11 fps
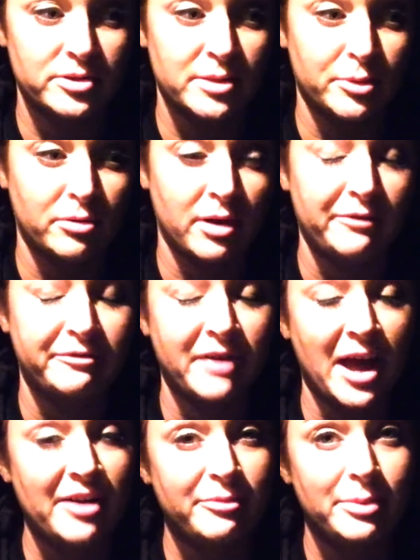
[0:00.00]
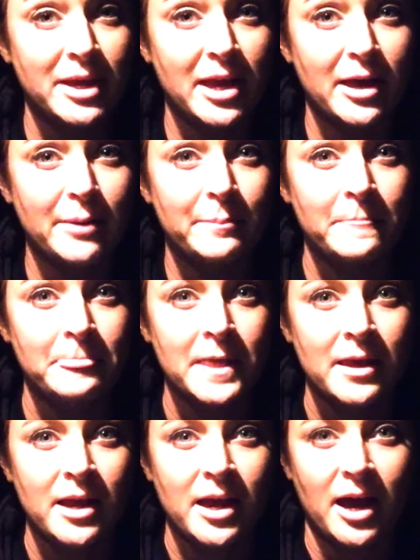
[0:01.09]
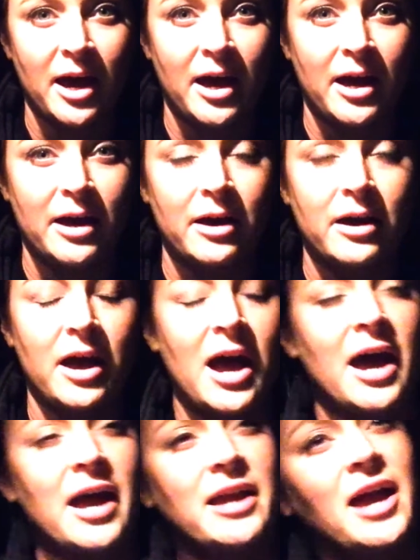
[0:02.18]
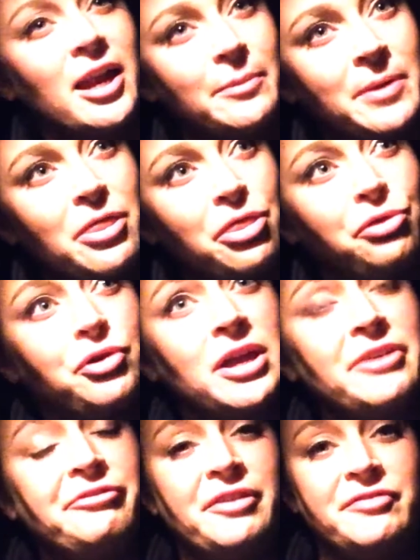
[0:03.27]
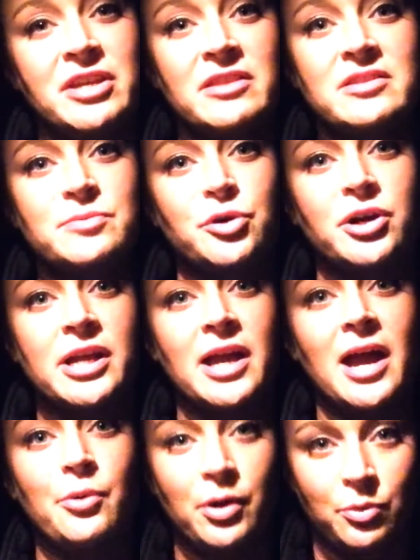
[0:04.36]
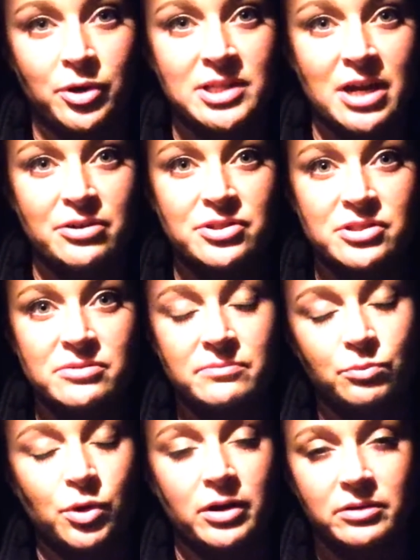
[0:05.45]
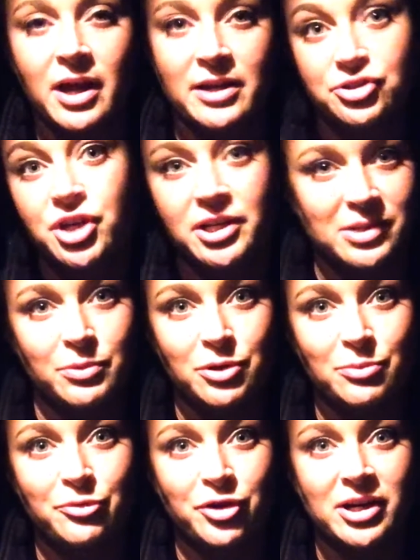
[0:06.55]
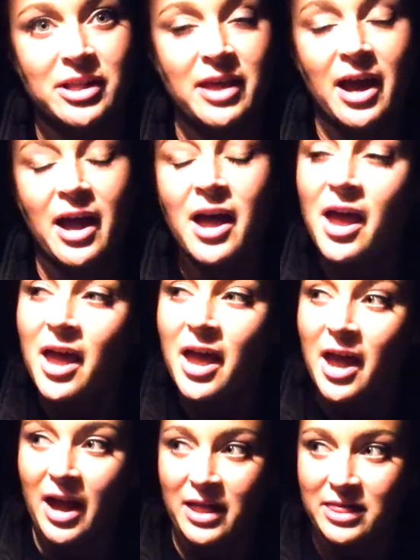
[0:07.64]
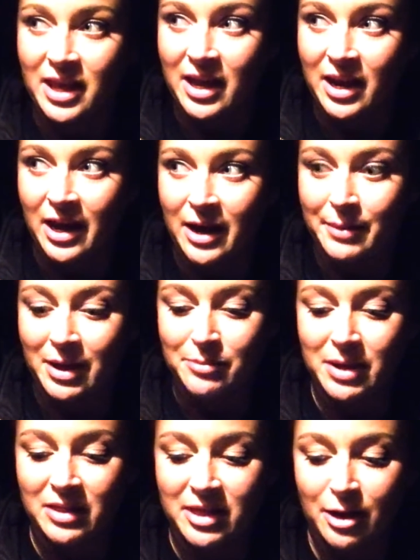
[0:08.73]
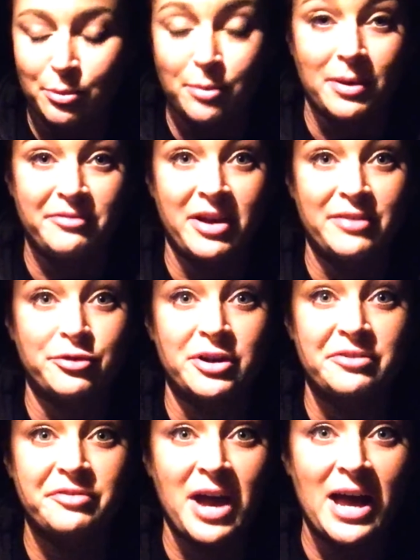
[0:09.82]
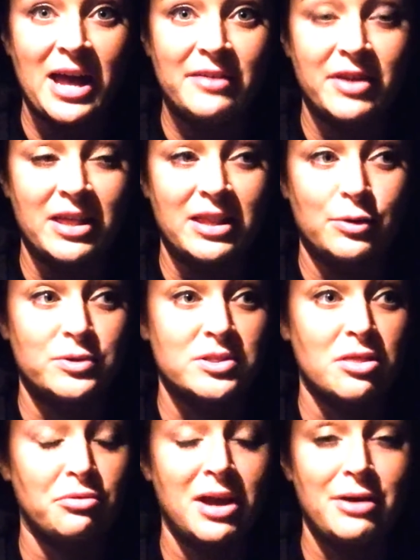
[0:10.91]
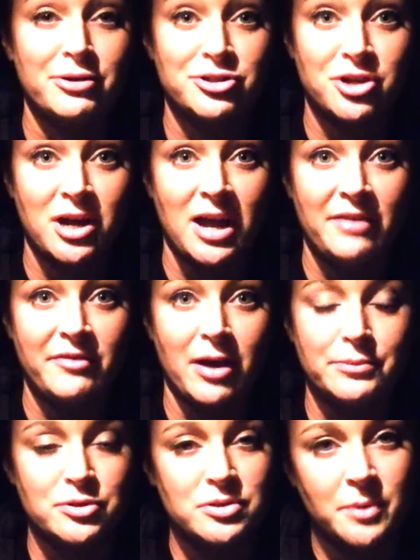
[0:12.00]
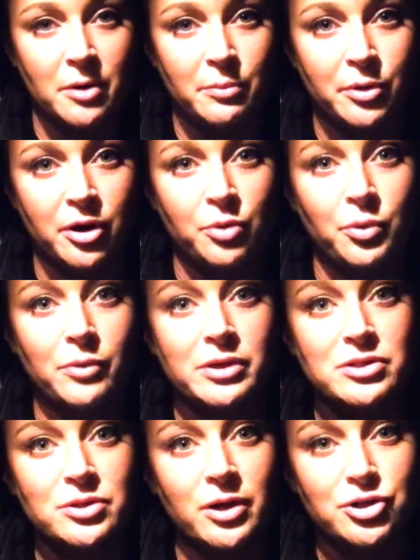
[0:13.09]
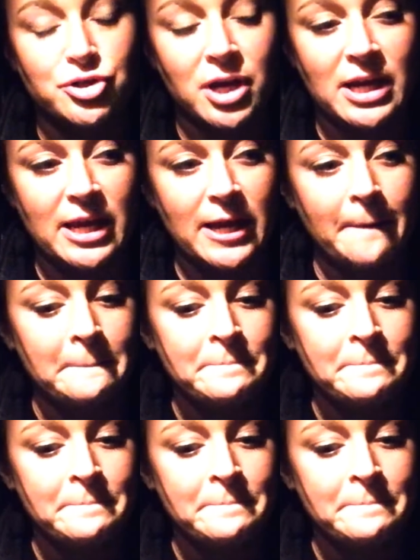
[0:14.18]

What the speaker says: somewhere around 5 p.m. I got up at 3:50 this morning. I went and worked out. Well, I checked in with you before I did that. And then I had to be at the airport by 5:45, and it was a 3-hour drive up to Spartanburg where we do our training.